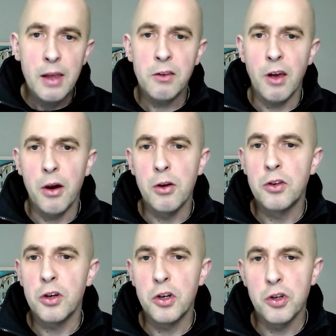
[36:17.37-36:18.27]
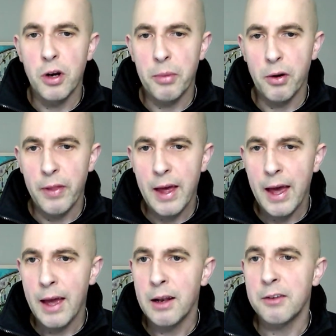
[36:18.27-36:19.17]
So do join me on
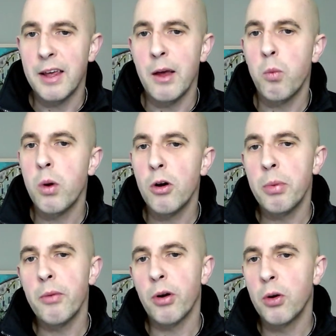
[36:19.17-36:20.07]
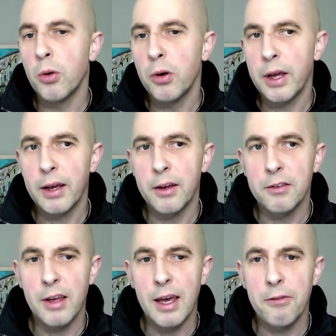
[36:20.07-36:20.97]
there. I say there will be
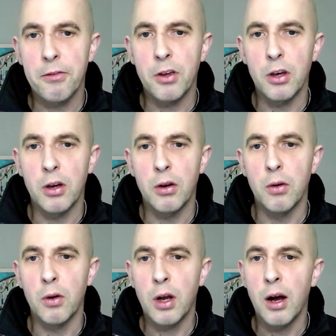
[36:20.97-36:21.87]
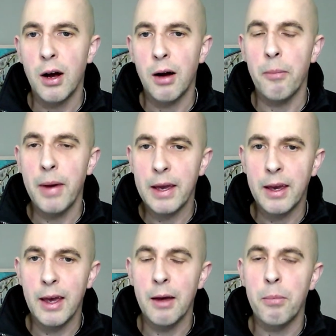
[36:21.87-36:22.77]
recordings if you can't
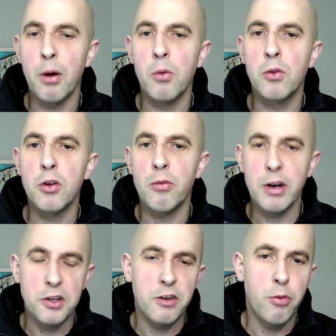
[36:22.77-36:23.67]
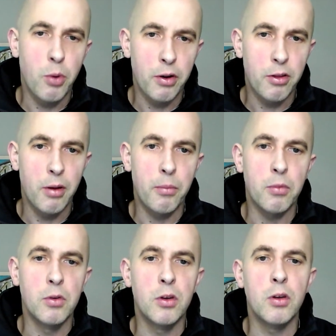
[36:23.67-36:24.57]
make it, but do register for one of
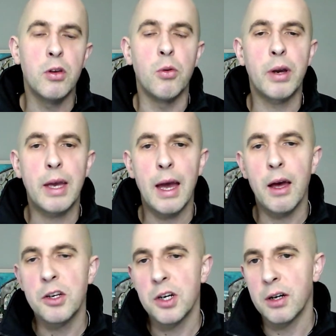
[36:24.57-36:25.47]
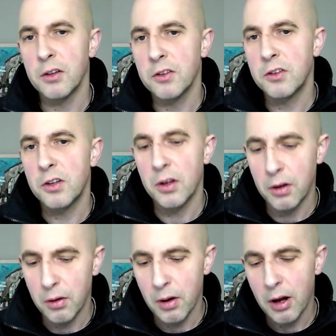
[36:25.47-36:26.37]
them. You'll get a chance
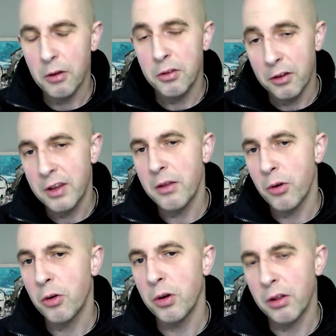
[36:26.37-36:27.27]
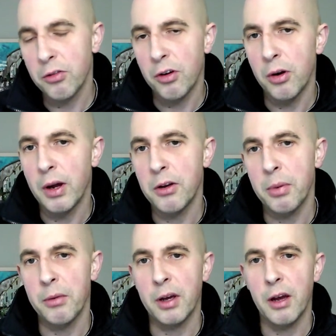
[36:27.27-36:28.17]
to, I'll send the recording through and you'll
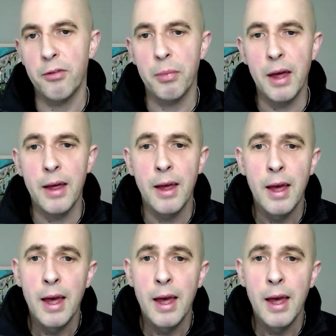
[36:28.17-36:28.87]
be able to go from there.